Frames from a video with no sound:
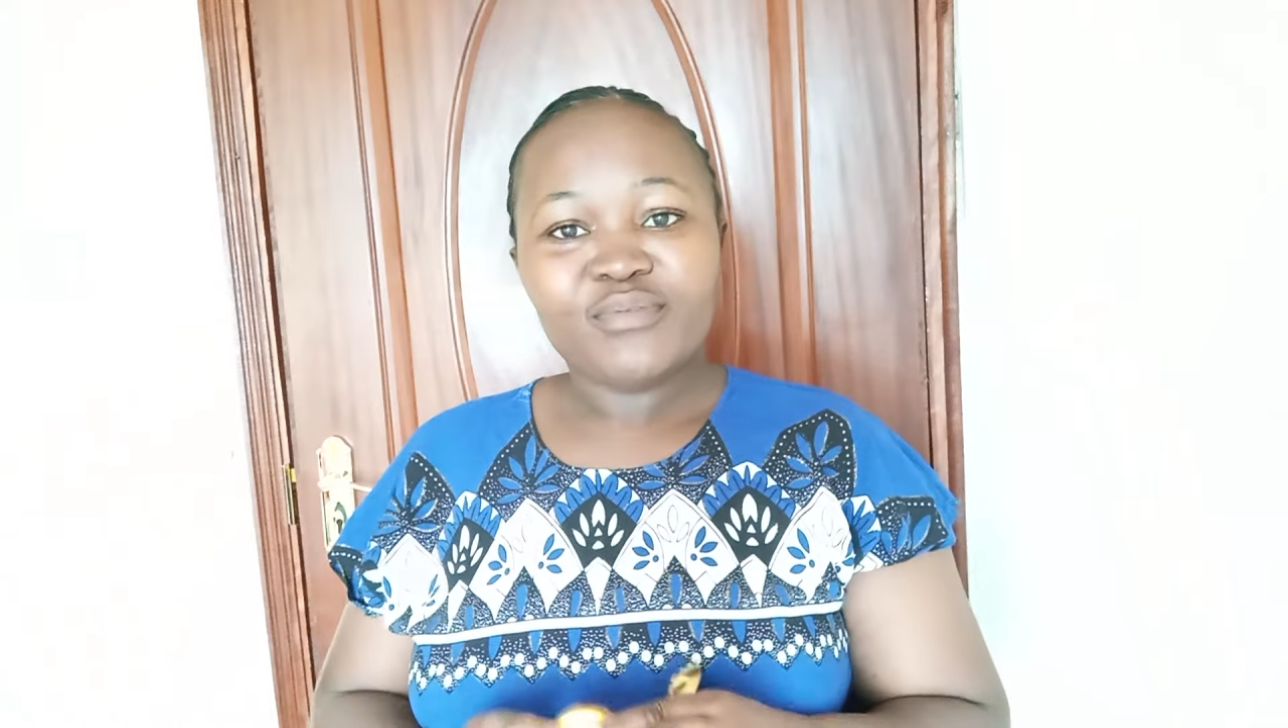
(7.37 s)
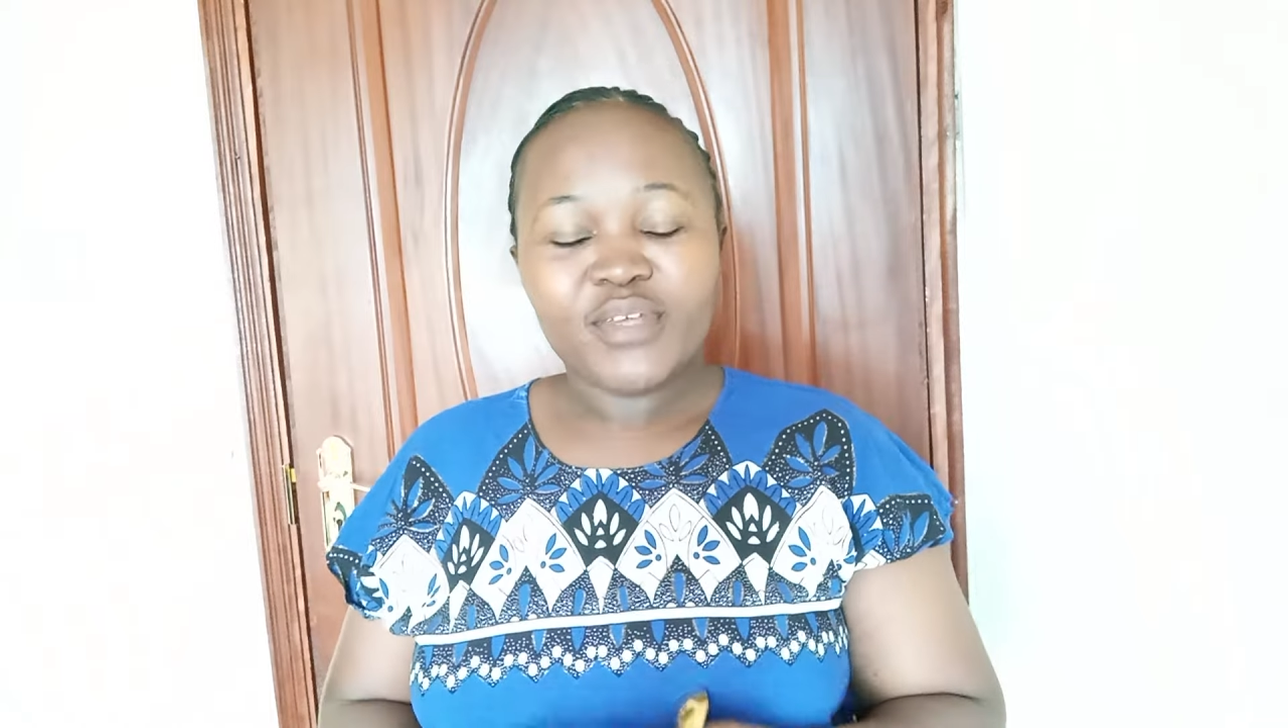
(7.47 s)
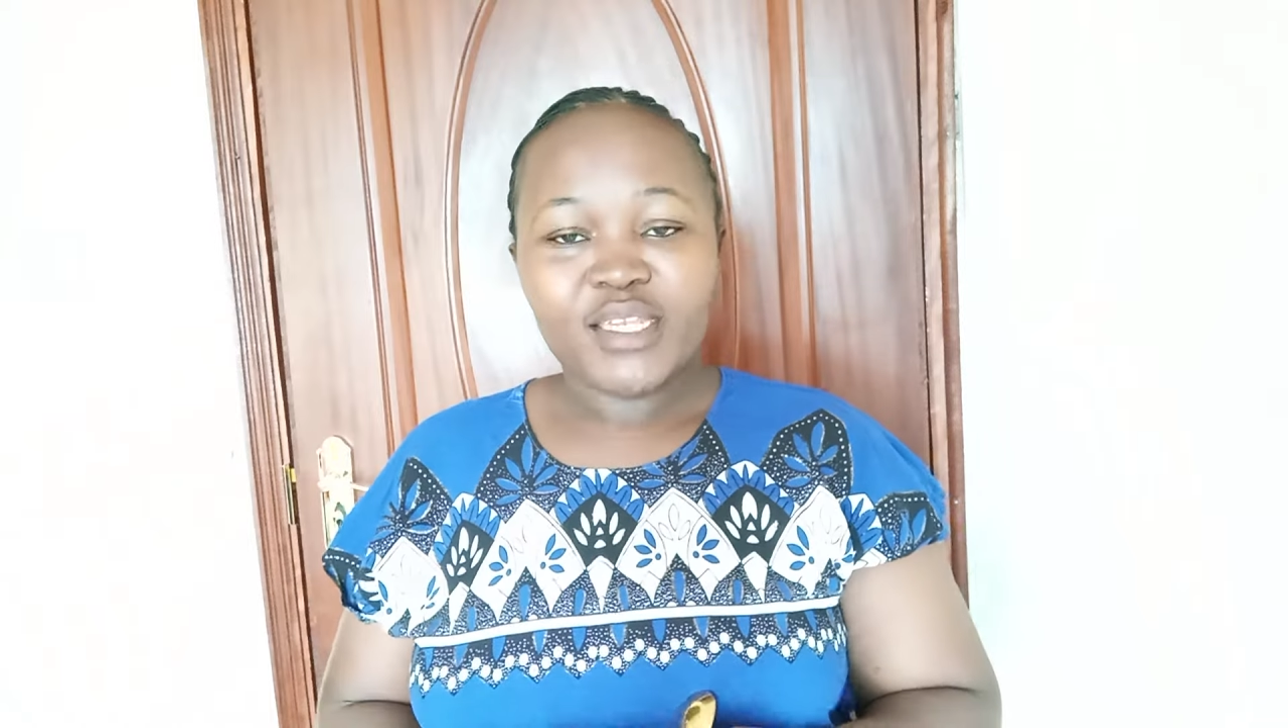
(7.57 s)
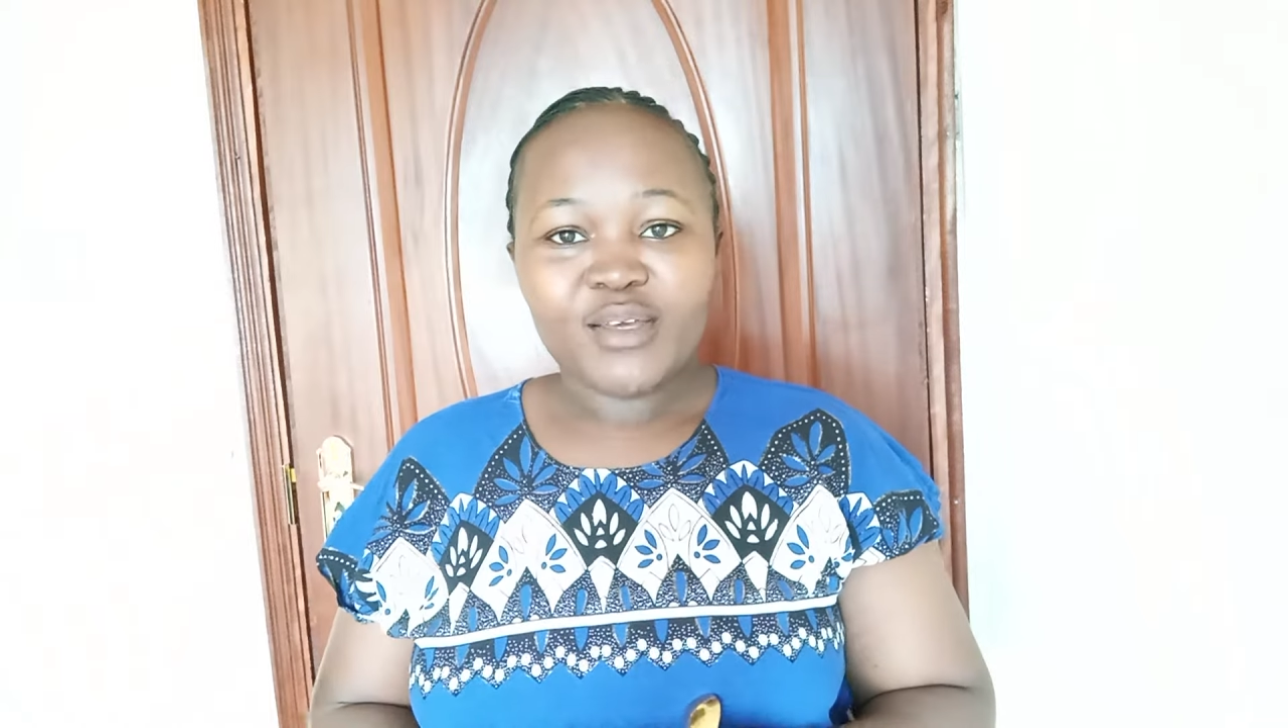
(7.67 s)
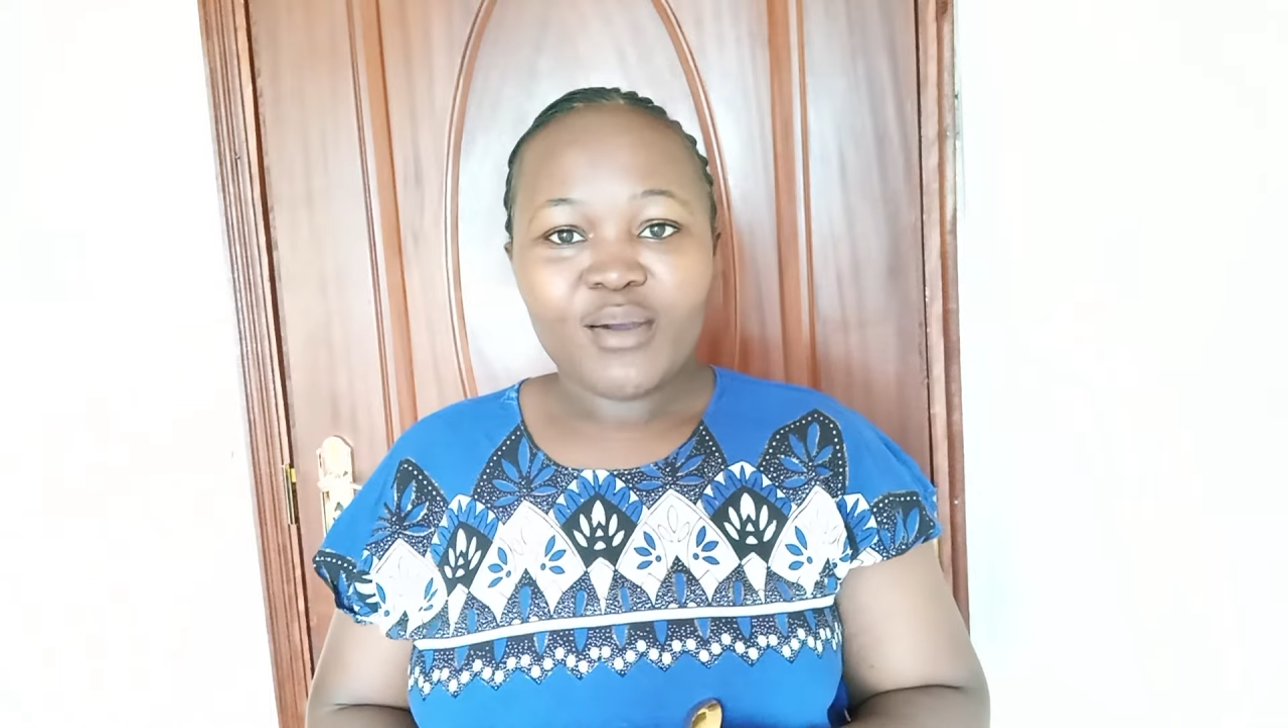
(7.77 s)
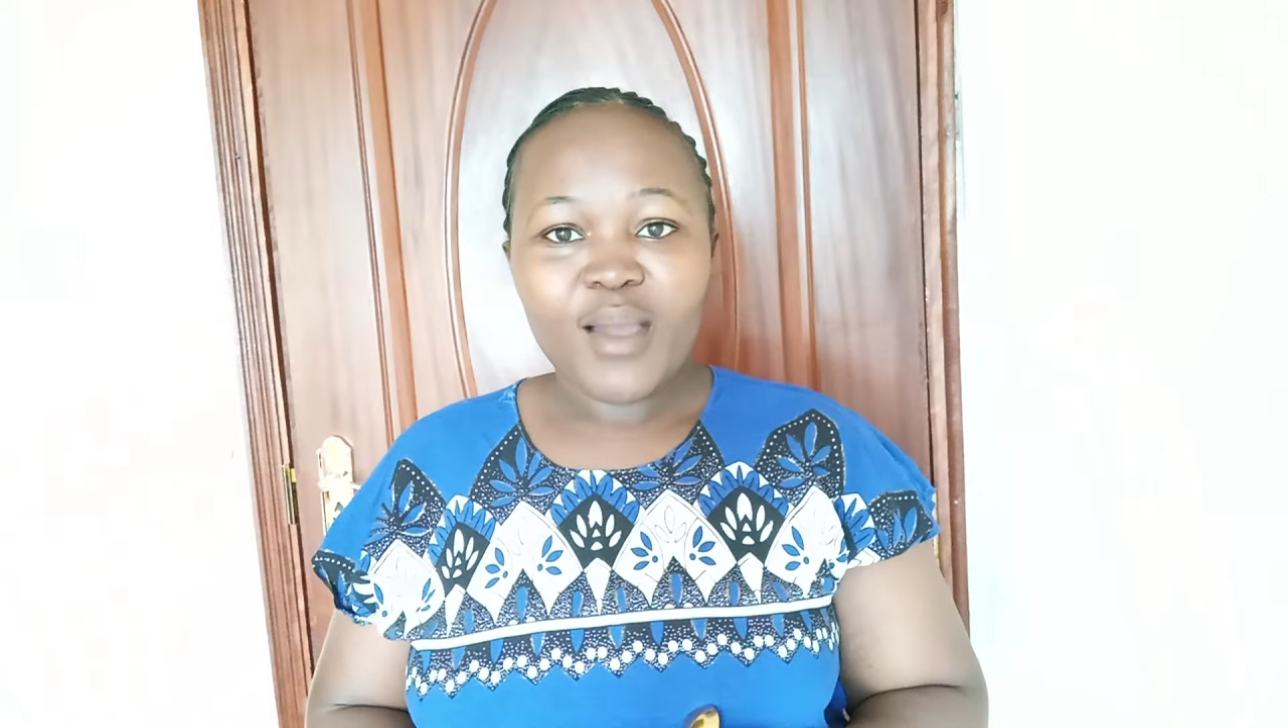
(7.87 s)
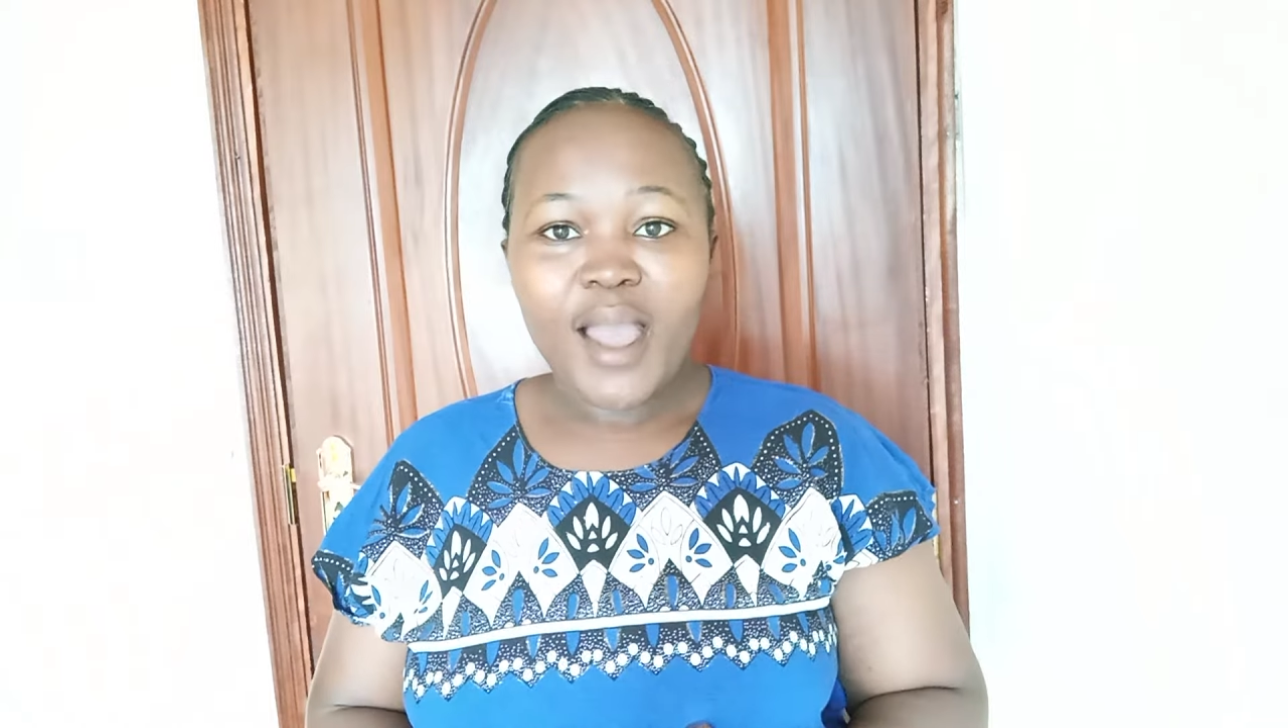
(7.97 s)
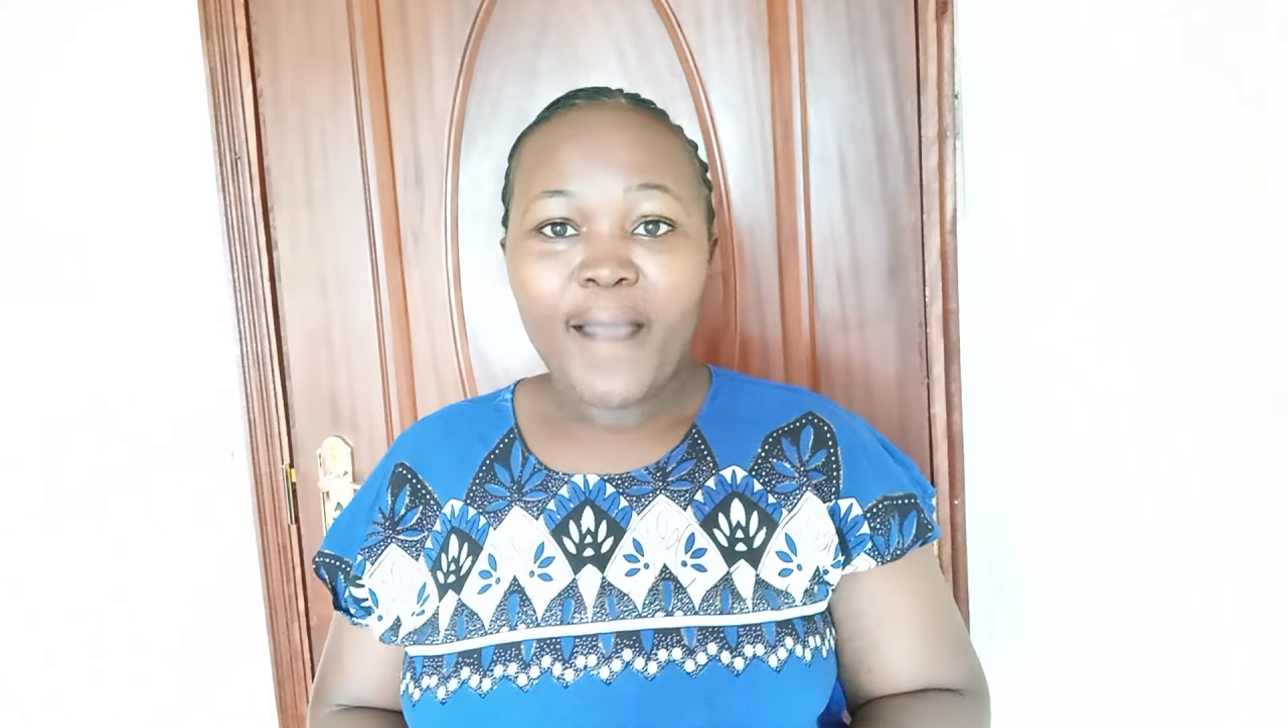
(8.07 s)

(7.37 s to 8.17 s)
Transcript: video,